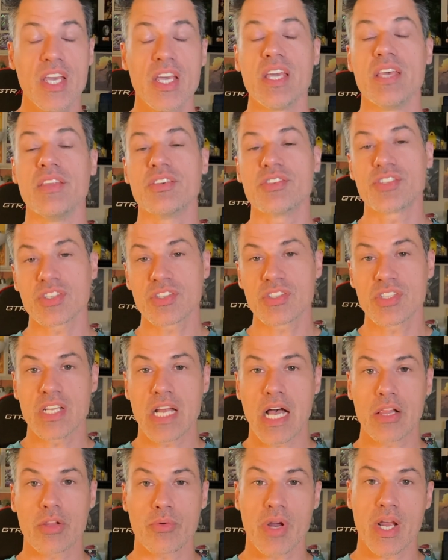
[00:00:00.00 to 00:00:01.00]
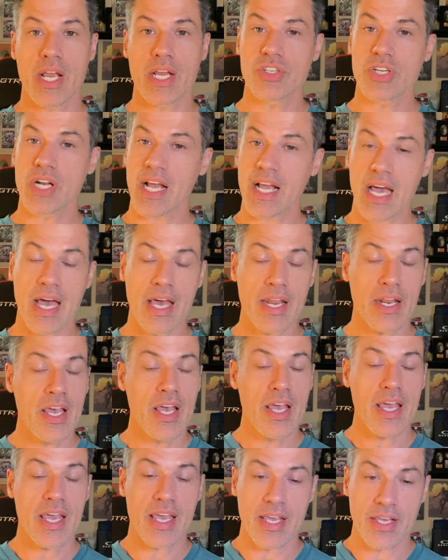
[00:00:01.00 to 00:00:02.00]
in the $60 range, and I got
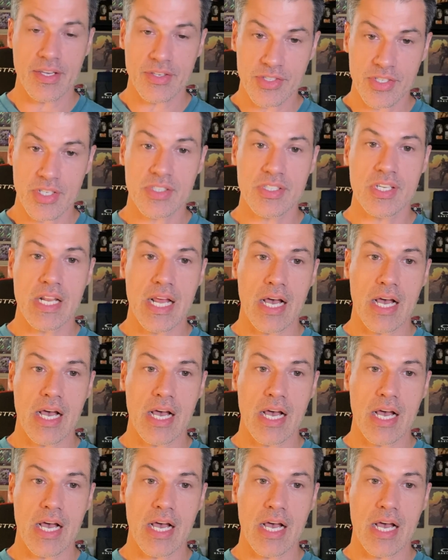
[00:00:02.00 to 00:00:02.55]
a $60